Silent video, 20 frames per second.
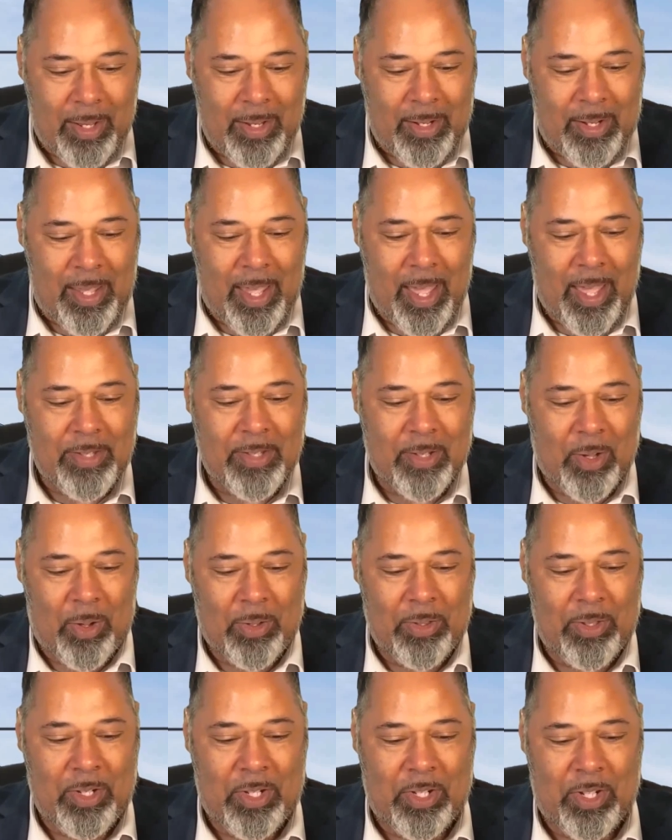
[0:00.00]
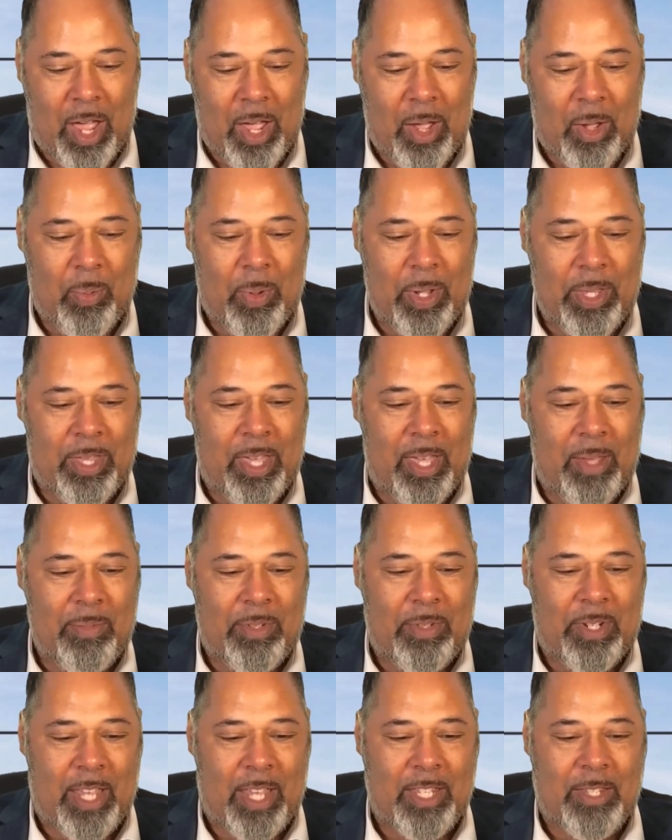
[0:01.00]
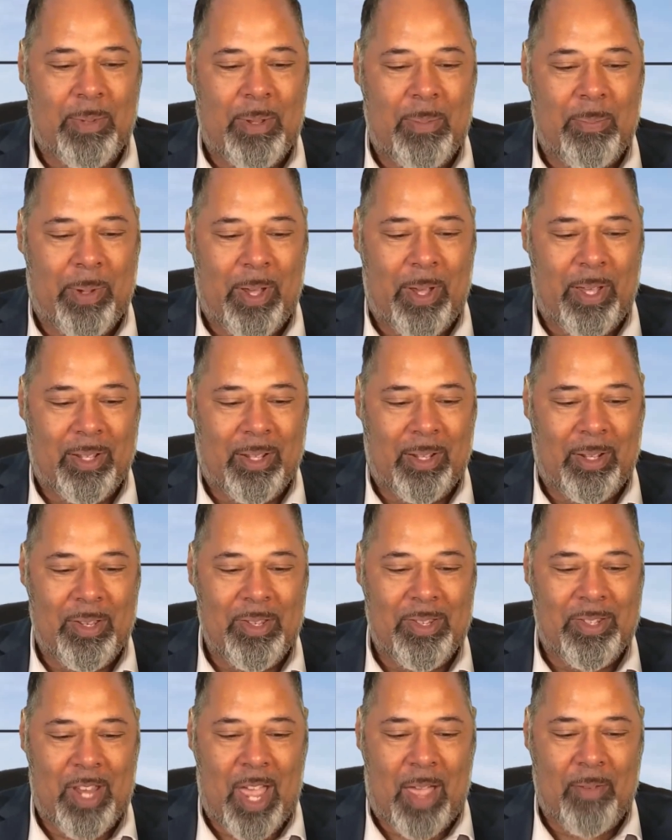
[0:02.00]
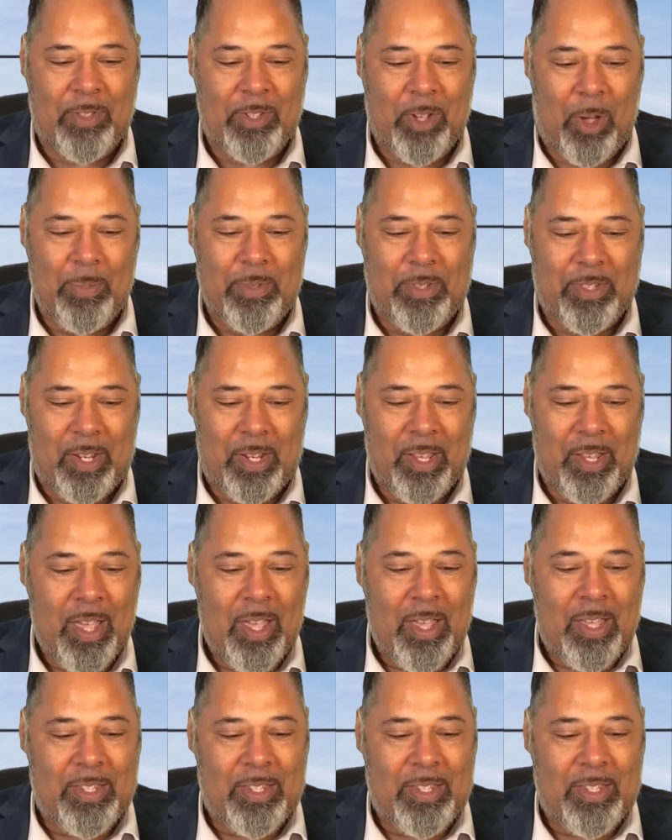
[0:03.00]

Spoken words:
and he has on the show with him Jasmine Birtles, Jeff Thompson,